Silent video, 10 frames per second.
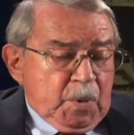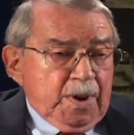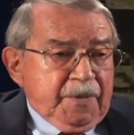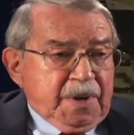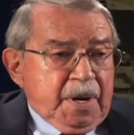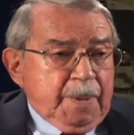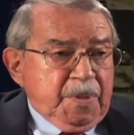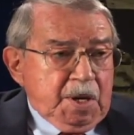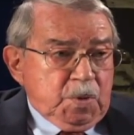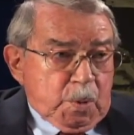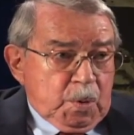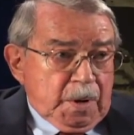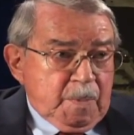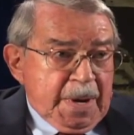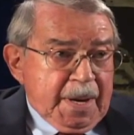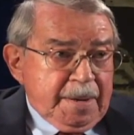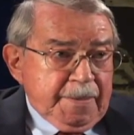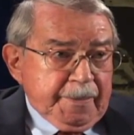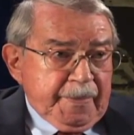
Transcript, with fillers: a rough time. Things were going bad,